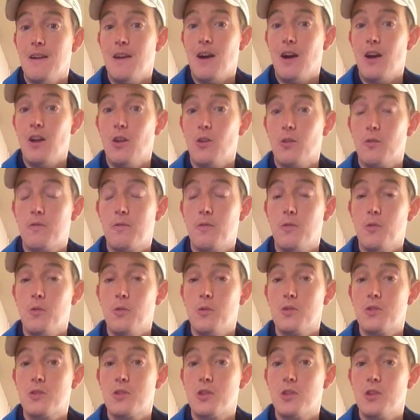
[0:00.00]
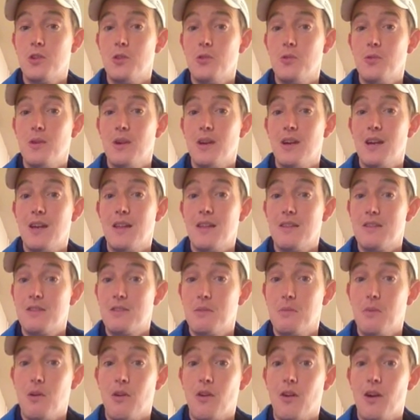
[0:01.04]
I look forward to
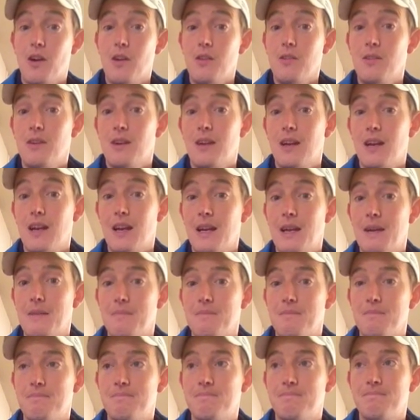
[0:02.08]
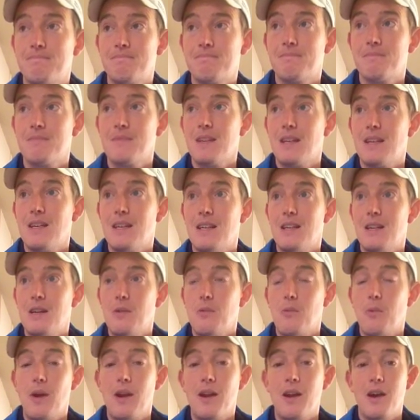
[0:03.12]
tomorrow
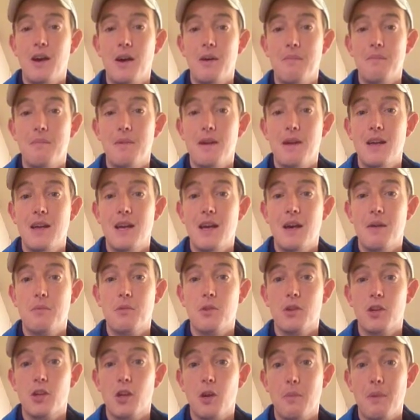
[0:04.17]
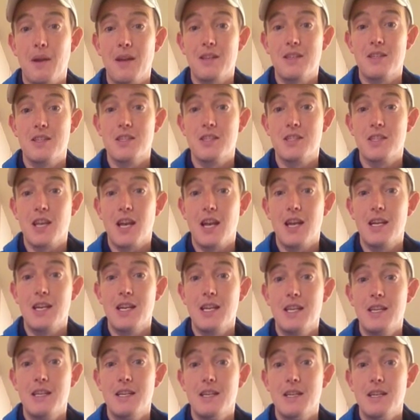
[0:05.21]
when I'm going to go back to the
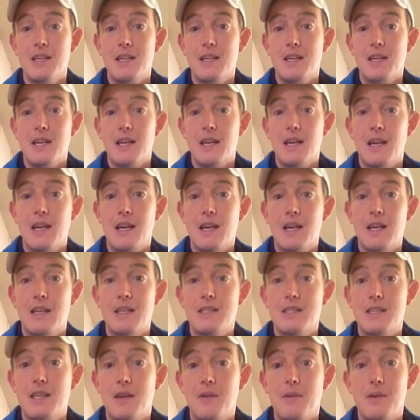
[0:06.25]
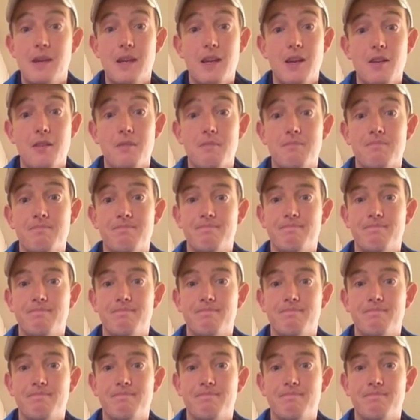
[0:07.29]
Stainy and see how we get on.